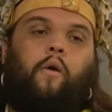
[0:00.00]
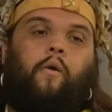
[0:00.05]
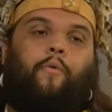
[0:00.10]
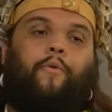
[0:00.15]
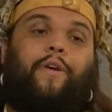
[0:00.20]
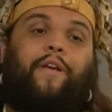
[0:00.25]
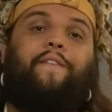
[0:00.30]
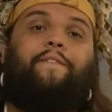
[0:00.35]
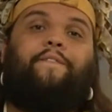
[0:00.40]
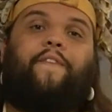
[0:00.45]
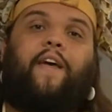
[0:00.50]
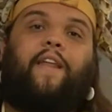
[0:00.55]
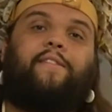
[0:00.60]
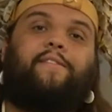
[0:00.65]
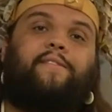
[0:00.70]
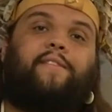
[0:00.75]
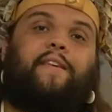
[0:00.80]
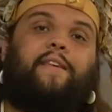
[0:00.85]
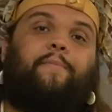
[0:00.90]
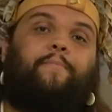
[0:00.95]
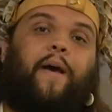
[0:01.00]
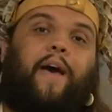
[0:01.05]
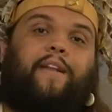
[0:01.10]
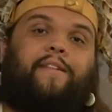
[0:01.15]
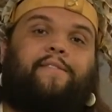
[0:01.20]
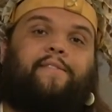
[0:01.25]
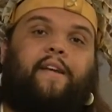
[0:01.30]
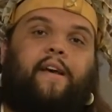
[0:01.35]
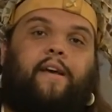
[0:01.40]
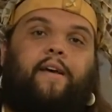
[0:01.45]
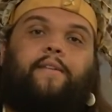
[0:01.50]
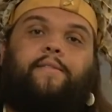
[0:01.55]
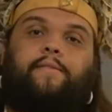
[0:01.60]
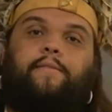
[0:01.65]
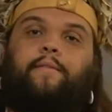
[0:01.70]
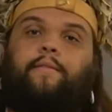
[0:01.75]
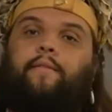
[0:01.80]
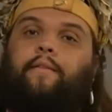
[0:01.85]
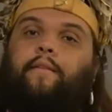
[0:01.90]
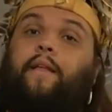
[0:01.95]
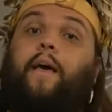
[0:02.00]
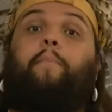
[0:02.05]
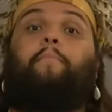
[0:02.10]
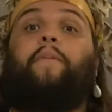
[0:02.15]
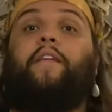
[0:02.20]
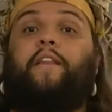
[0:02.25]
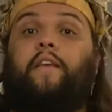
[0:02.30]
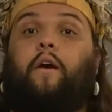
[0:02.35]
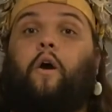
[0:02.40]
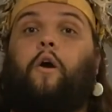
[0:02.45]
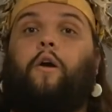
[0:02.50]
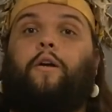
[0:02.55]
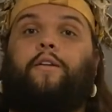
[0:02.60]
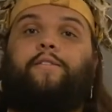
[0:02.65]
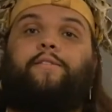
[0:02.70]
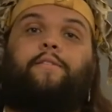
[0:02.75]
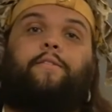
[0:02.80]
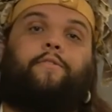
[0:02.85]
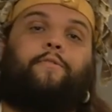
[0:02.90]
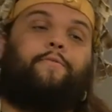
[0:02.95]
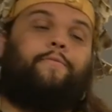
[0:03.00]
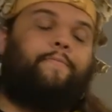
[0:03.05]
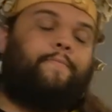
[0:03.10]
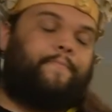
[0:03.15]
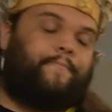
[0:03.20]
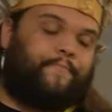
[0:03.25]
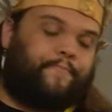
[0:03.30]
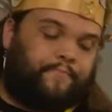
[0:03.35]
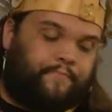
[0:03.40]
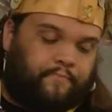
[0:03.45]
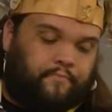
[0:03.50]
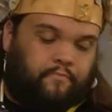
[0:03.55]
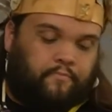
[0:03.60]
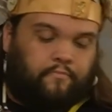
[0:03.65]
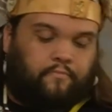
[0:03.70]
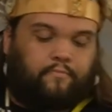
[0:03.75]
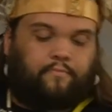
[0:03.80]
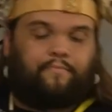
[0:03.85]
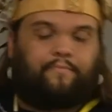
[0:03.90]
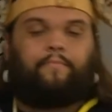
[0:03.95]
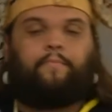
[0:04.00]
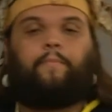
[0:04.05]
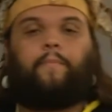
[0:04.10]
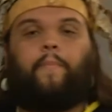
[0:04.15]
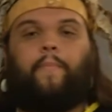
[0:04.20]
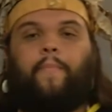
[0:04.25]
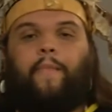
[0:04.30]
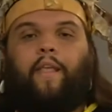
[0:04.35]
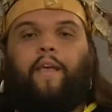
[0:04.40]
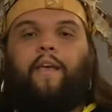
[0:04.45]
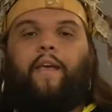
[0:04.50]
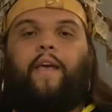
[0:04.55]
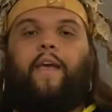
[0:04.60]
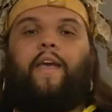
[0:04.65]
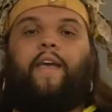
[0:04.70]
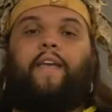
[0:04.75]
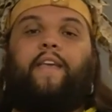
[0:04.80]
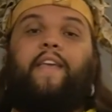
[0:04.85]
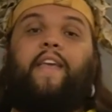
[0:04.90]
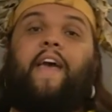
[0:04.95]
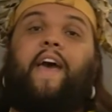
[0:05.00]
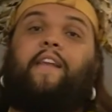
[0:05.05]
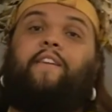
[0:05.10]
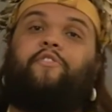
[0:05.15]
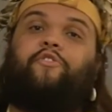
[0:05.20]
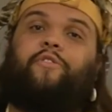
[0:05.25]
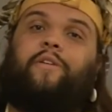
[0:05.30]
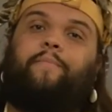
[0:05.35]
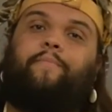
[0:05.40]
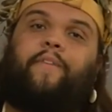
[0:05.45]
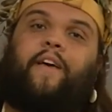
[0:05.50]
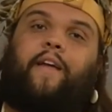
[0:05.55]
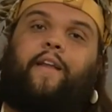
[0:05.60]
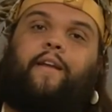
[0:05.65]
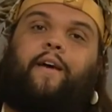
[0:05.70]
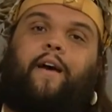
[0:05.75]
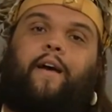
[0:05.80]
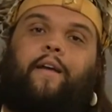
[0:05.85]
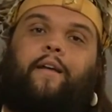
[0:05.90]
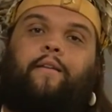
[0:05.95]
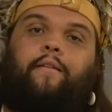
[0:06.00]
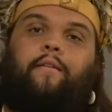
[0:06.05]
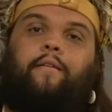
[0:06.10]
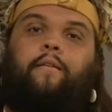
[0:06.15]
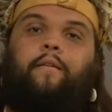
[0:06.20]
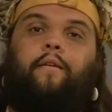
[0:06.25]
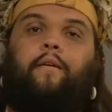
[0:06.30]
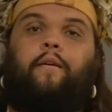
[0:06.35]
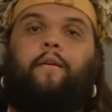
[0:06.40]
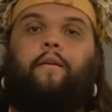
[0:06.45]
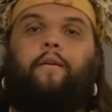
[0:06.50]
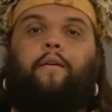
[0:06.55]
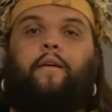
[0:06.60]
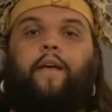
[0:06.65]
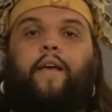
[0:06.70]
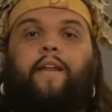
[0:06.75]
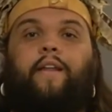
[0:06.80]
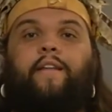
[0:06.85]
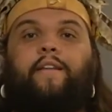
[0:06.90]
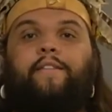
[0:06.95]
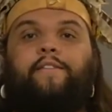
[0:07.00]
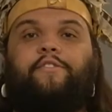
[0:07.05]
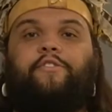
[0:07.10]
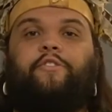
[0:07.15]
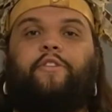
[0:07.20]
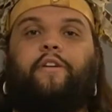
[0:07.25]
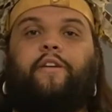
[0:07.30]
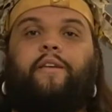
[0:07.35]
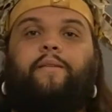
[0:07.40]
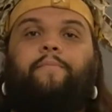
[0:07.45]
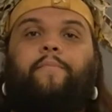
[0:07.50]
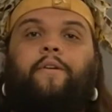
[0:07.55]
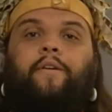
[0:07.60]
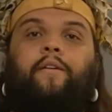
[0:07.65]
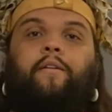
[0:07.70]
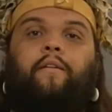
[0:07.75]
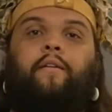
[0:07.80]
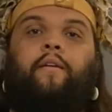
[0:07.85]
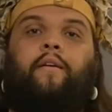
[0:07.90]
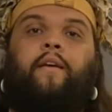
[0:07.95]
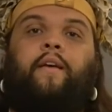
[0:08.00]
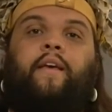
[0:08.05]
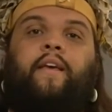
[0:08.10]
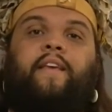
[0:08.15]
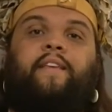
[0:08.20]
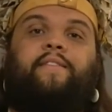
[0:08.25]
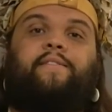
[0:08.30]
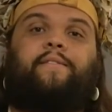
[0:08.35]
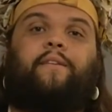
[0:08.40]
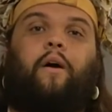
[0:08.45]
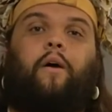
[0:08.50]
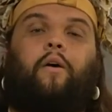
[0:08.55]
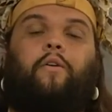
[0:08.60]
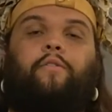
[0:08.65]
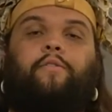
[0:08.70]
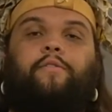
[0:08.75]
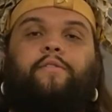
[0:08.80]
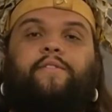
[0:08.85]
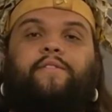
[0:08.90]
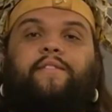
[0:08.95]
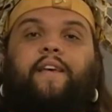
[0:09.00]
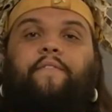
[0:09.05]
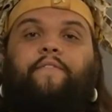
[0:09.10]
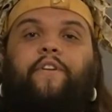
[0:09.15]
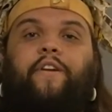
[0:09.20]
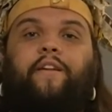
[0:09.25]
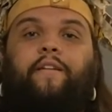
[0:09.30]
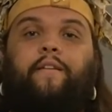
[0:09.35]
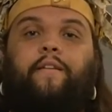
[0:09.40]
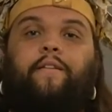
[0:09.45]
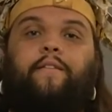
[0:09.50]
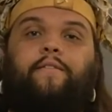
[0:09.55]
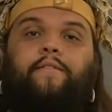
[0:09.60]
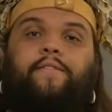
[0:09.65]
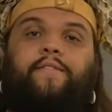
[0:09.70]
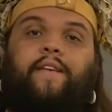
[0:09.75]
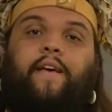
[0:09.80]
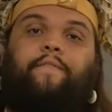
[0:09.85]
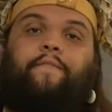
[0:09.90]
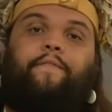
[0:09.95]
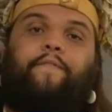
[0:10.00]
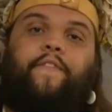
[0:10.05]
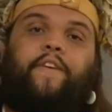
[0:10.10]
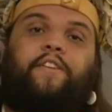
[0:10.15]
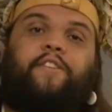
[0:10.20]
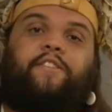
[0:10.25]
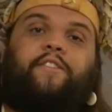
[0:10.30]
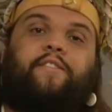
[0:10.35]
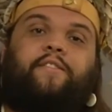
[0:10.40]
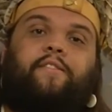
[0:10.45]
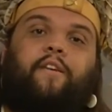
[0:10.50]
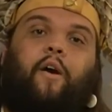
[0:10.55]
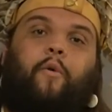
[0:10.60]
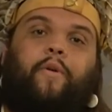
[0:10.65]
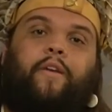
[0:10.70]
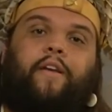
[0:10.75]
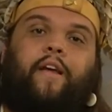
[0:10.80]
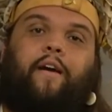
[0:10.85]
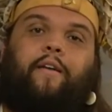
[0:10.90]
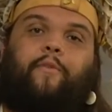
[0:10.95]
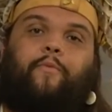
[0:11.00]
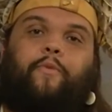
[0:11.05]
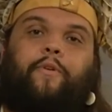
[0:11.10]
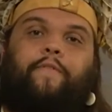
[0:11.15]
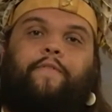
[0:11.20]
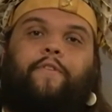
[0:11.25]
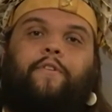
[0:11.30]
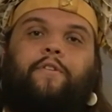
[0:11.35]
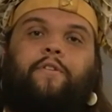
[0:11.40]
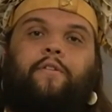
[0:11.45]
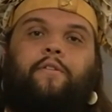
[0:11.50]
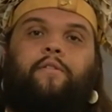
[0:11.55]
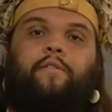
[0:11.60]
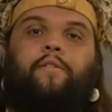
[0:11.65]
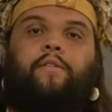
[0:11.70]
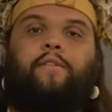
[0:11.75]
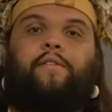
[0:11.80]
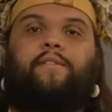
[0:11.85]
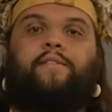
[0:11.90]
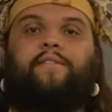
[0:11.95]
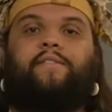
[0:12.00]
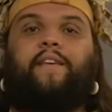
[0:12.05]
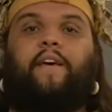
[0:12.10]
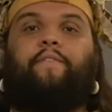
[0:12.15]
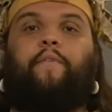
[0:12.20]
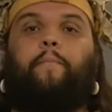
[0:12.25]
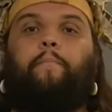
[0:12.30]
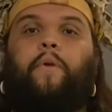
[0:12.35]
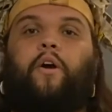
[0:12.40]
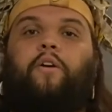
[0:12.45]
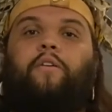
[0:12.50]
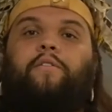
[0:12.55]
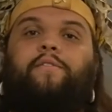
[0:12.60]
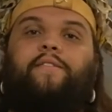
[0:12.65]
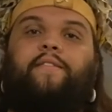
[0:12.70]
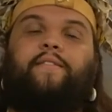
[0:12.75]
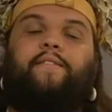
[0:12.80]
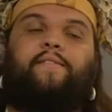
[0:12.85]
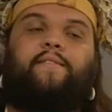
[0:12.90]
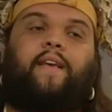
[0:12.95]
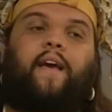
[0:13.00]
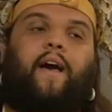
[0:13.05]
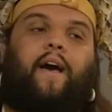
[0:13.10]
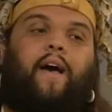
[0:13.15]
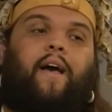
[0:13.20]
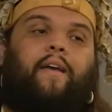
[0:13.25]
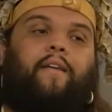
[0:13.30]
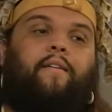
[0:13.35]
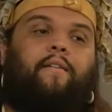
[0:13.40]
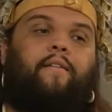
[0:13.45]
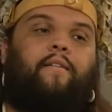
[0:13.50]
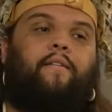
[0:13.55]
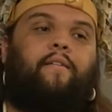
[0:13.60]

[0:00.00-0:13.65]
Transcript: Well, he fell asleep at his desk, like many artists do, and he had a dream that night. And in his dream, he saw seven fishes going down a river, 7 birds in the sky,